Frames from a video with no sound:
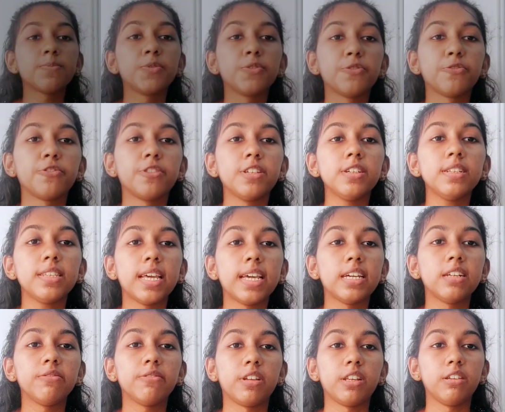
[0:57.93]
move to the
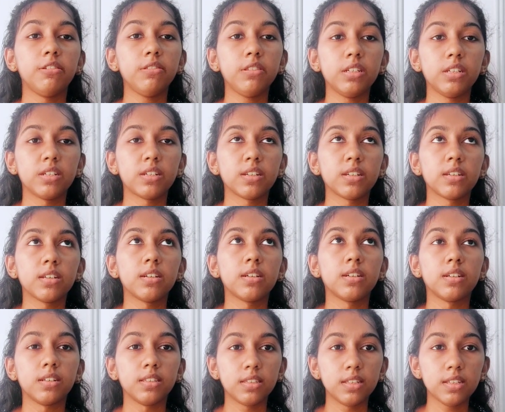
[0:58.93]
land value theory.
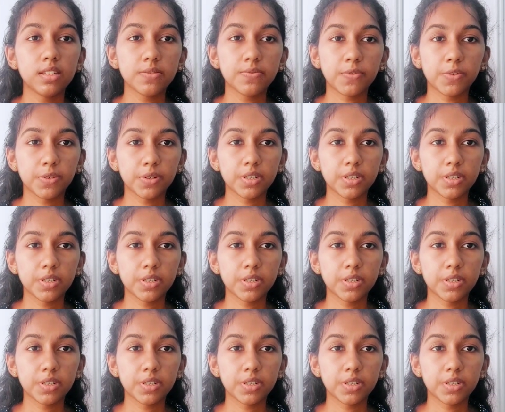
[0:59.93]
This